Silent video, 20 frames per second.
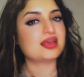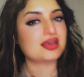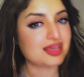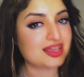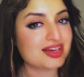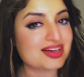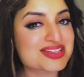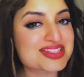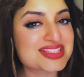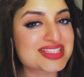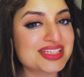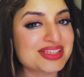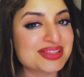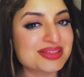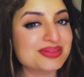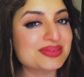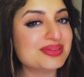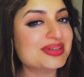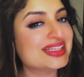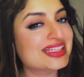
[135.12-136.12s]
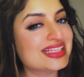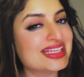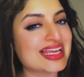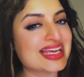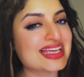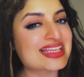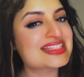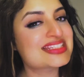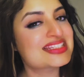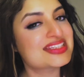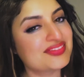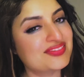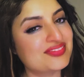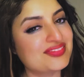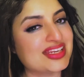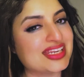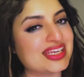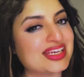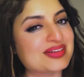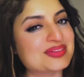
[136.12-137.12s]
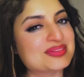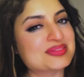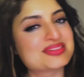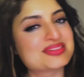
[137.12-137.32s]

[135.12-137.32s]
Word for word: and I'll see you in the next video.